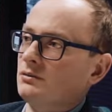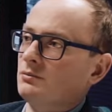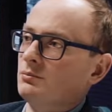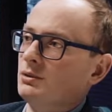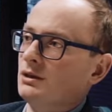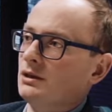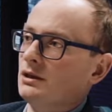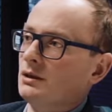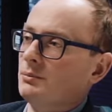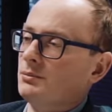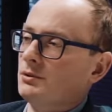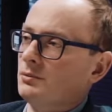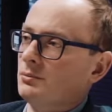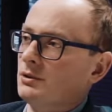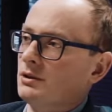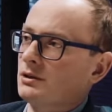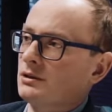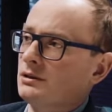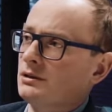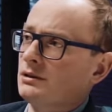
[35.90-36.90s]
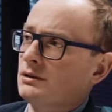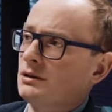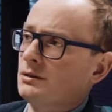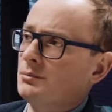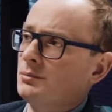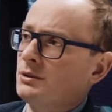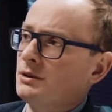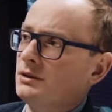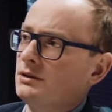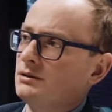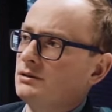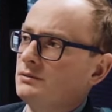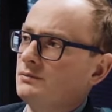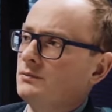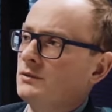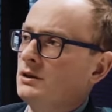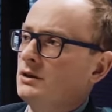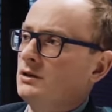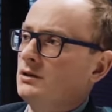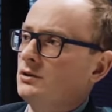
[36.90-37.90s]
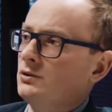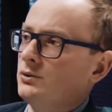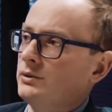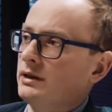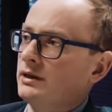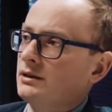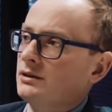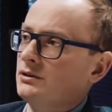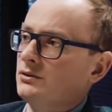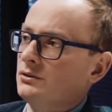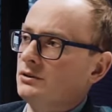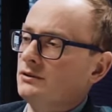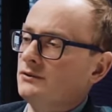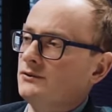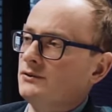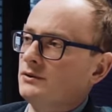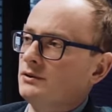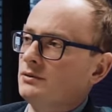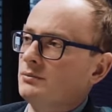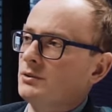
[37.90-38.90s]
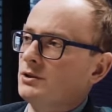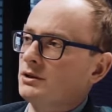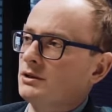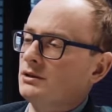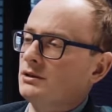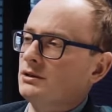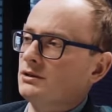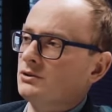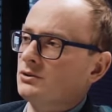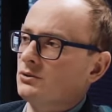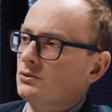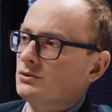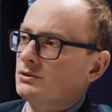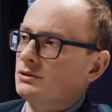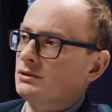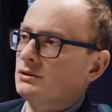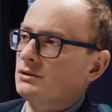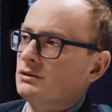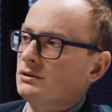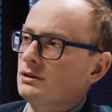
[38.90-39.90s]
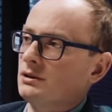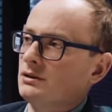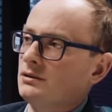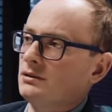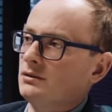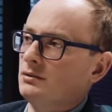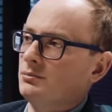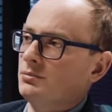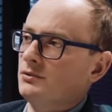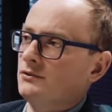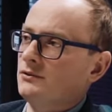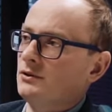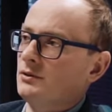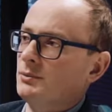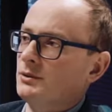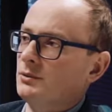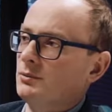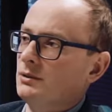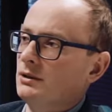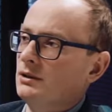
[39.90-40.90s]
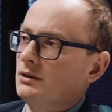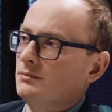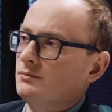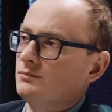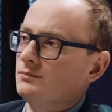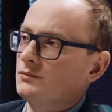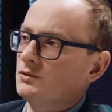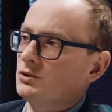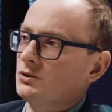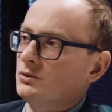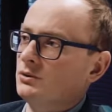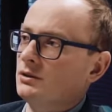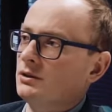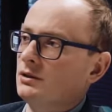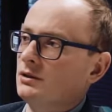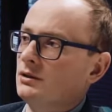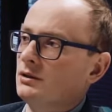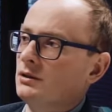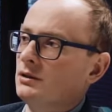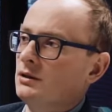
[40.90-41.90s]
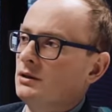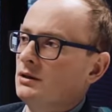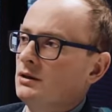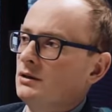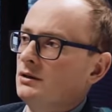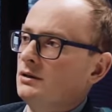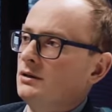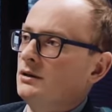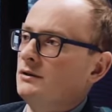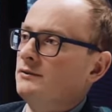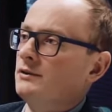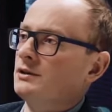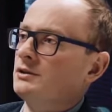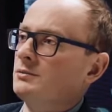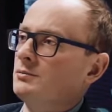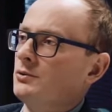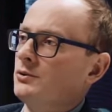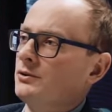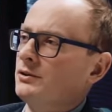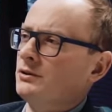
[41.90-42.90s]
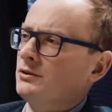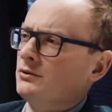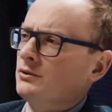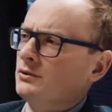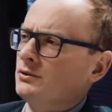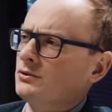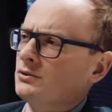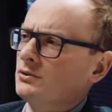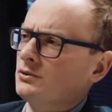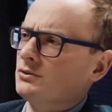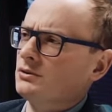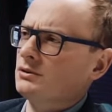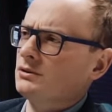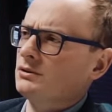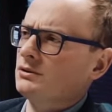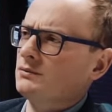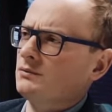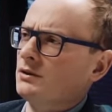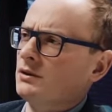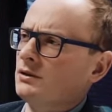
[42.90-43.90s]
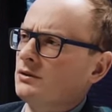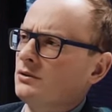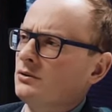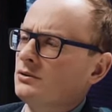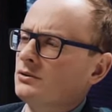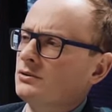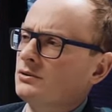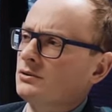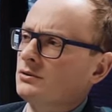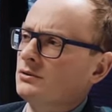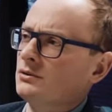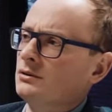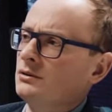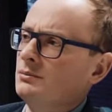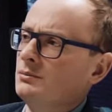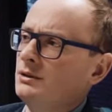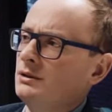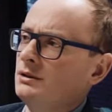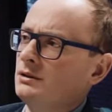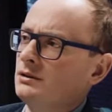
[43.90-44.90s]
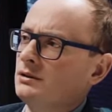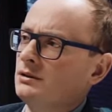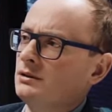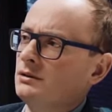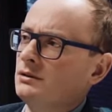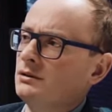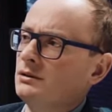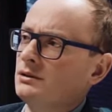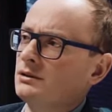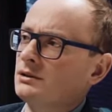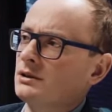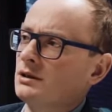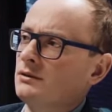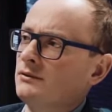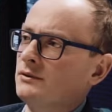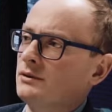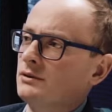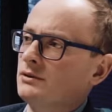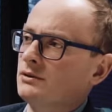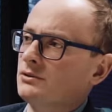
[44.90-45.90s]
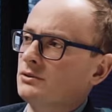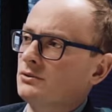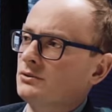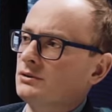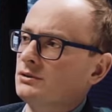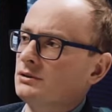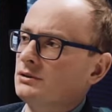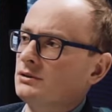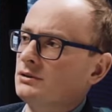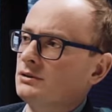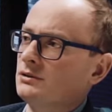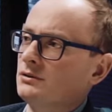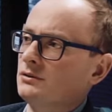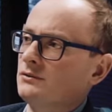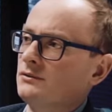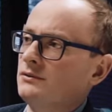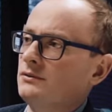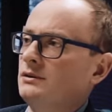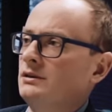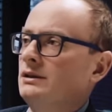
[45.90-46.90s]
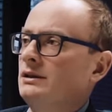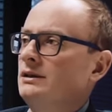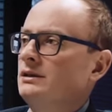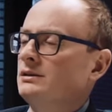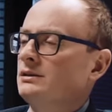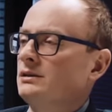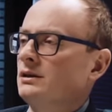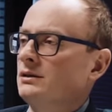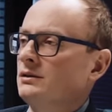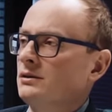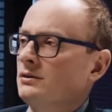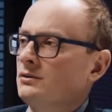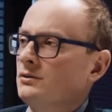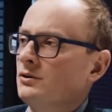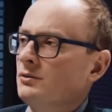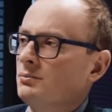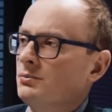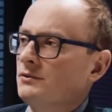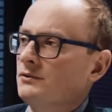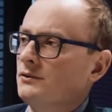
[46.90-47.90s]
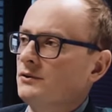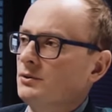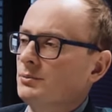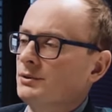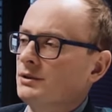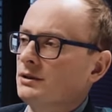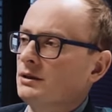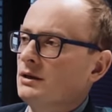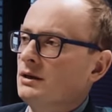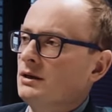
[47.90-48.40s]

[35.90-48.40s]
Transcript: build up your marketing campaigns, react to different marketing sources that are performing well, so you can invest more into those sources, and also immediately discover the sources of leads that are not performing.